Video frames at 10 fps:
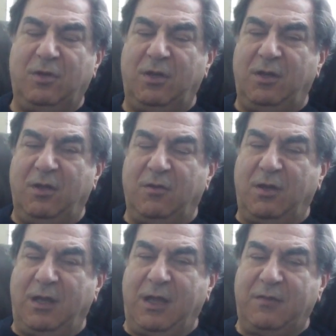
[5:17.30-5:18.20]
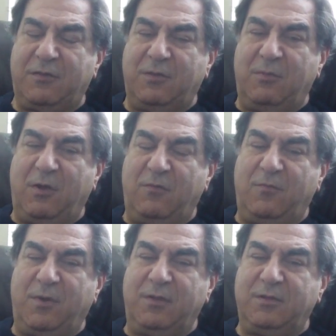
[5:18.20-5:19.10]
I asked them, how
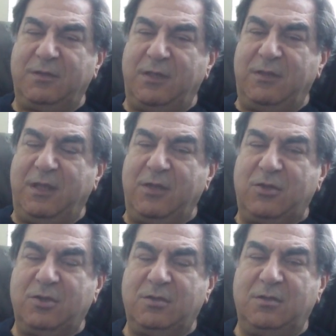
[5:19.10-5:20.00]
about radiation?